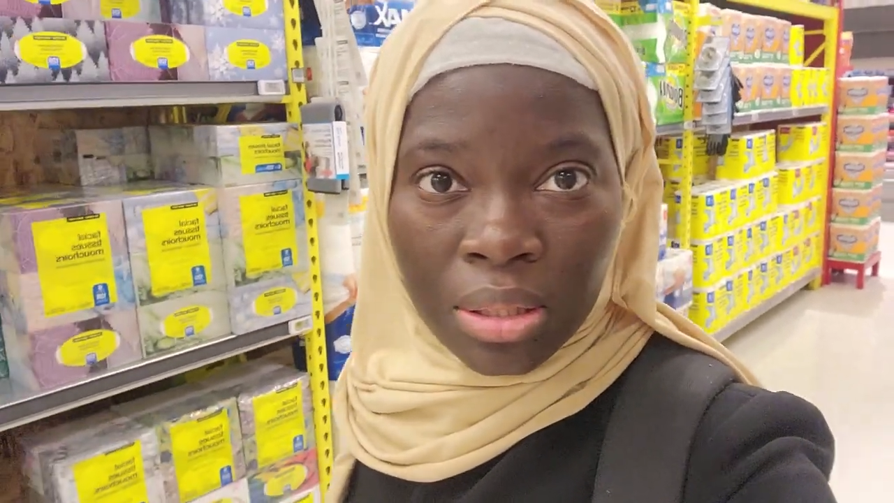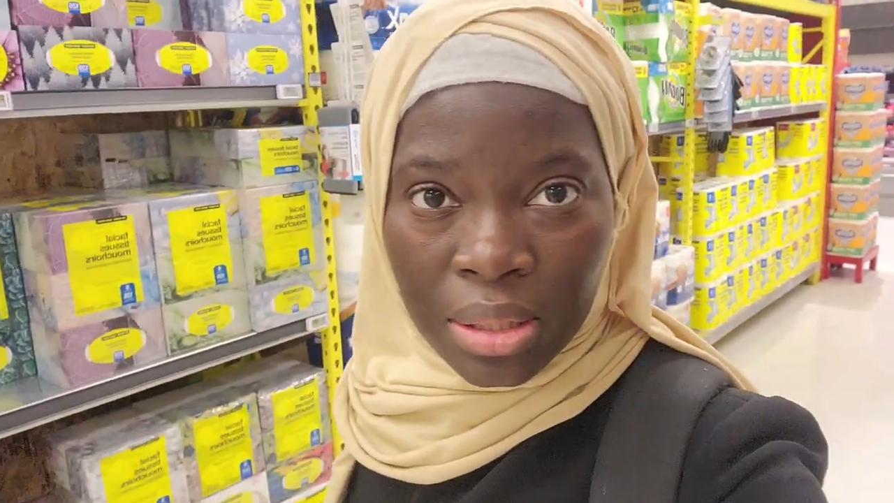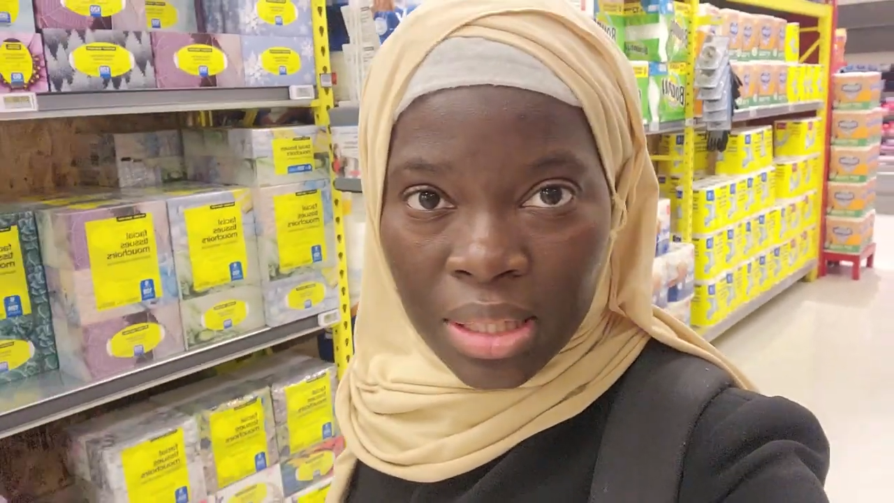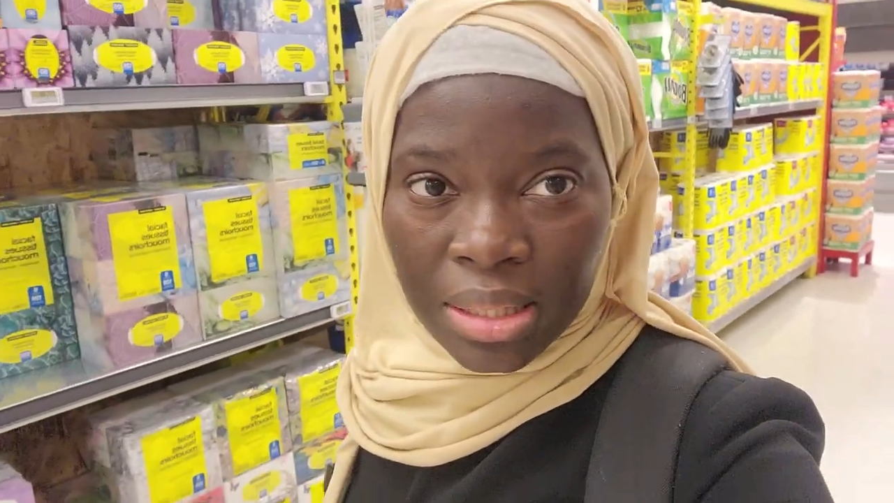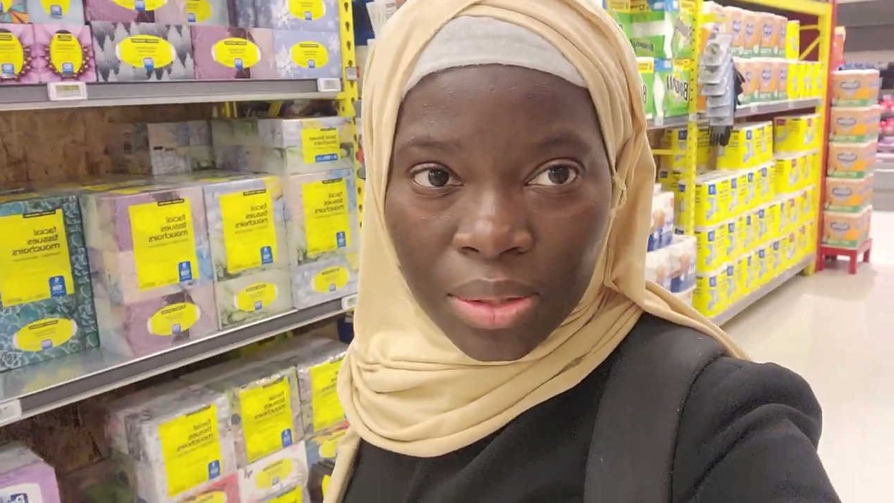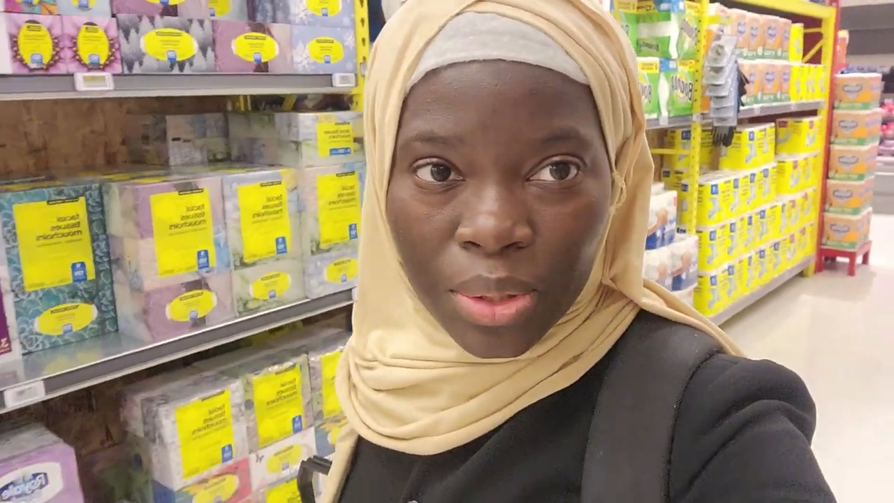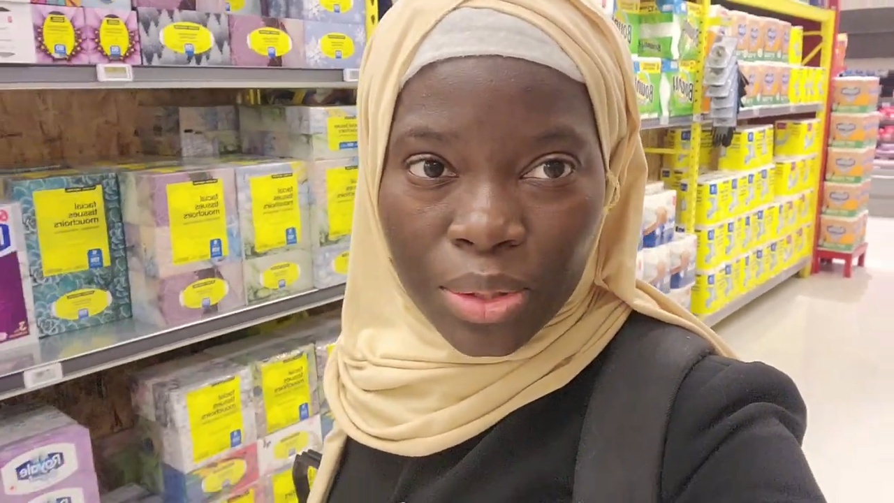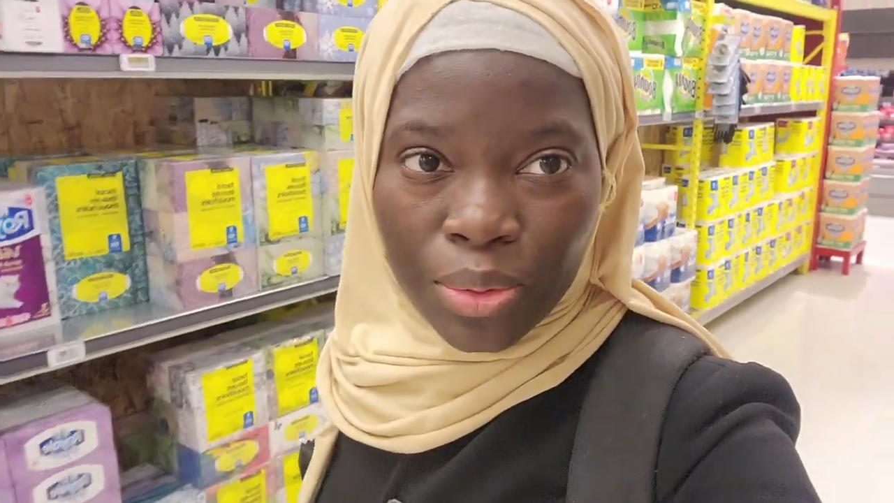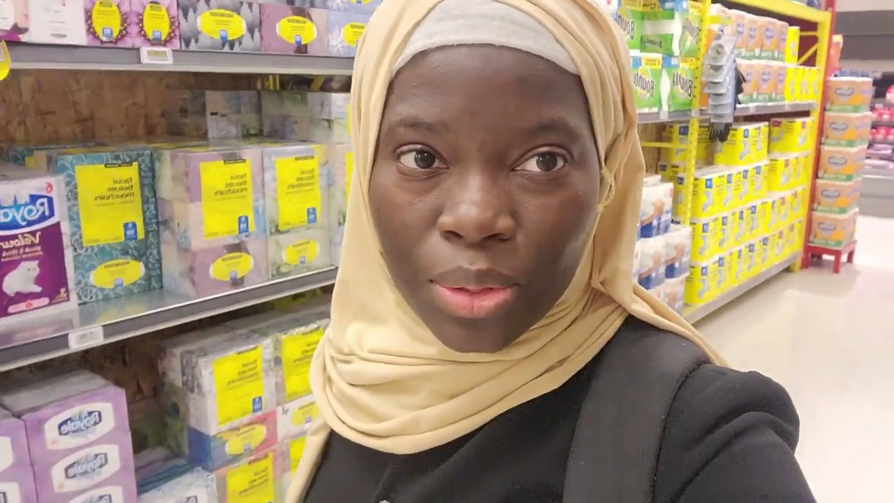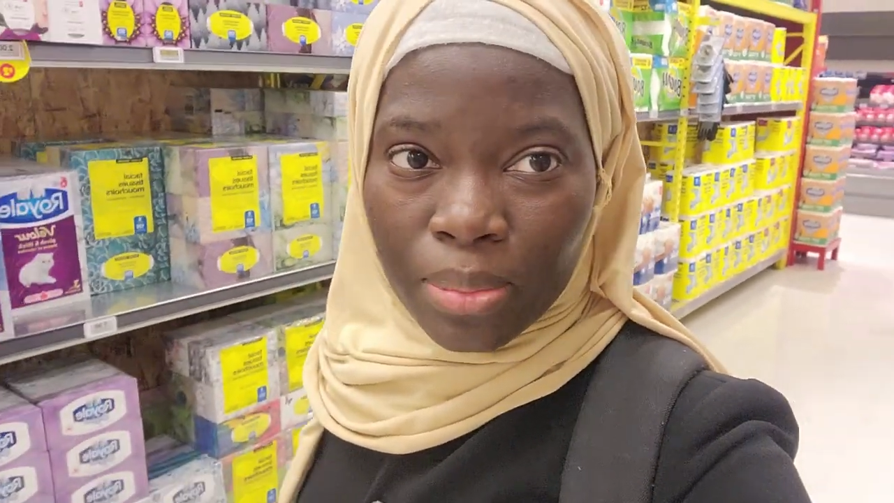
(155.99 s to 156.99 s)
because I still want to
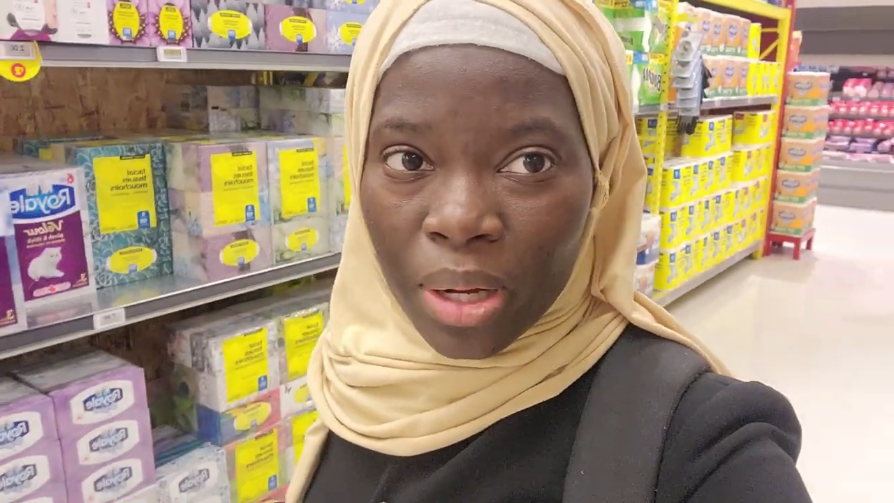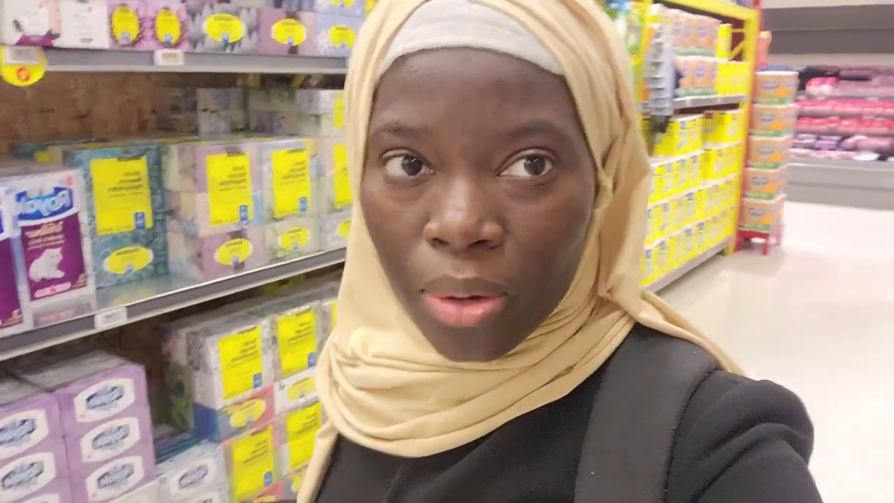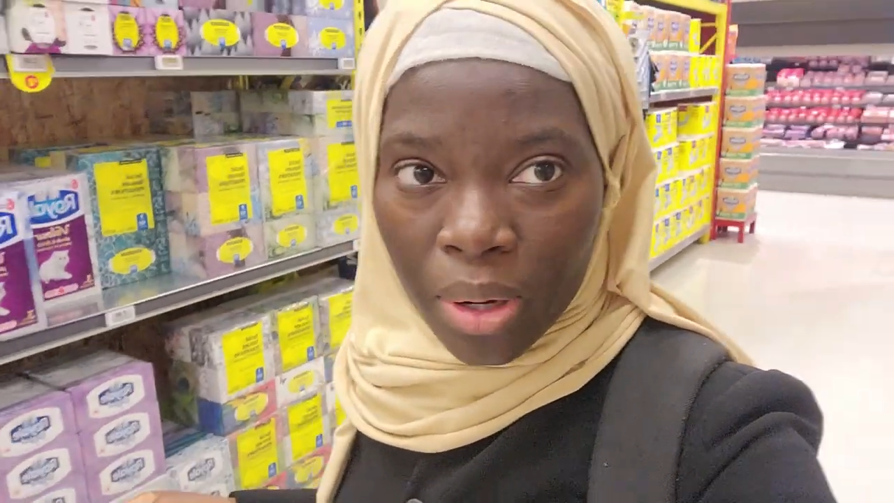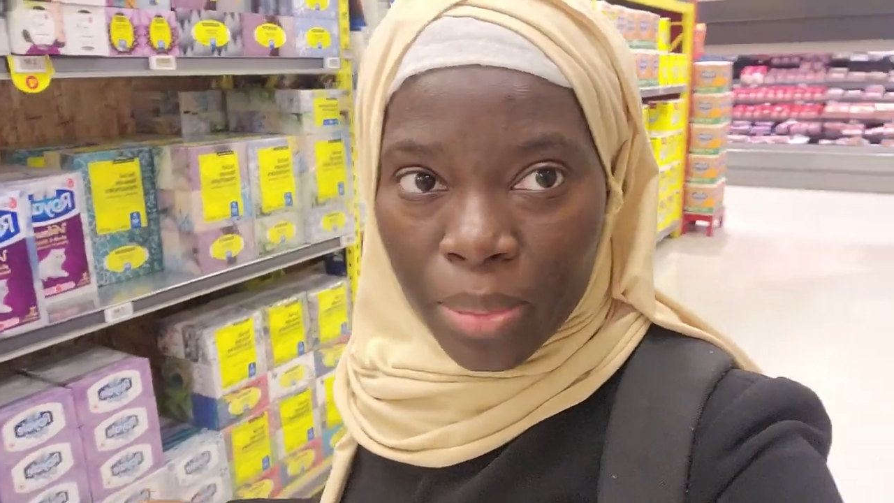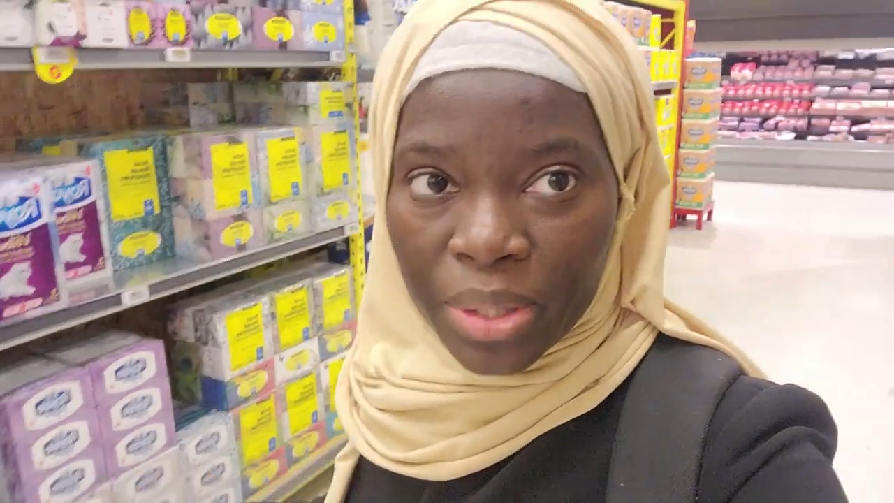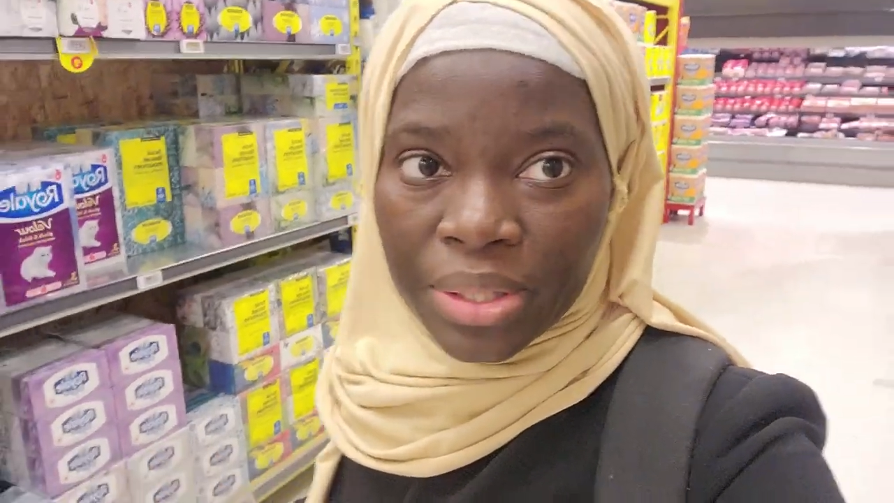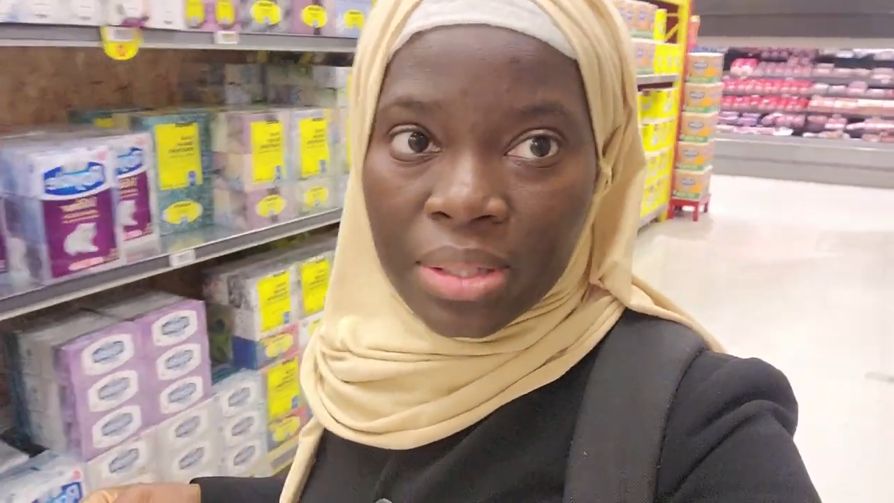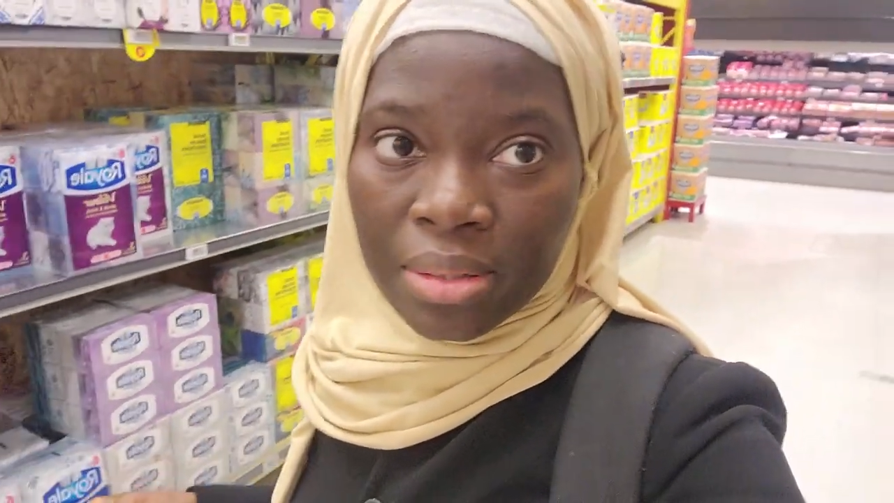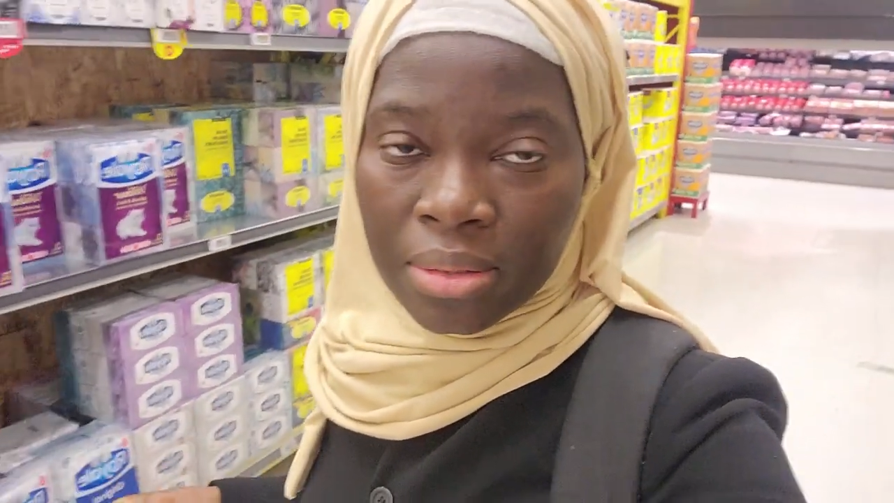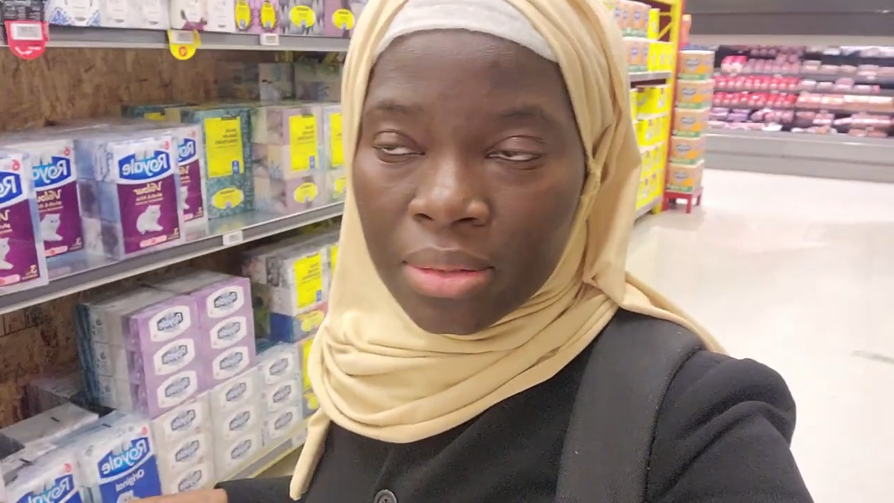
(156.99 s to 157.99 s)
go to my Walmart.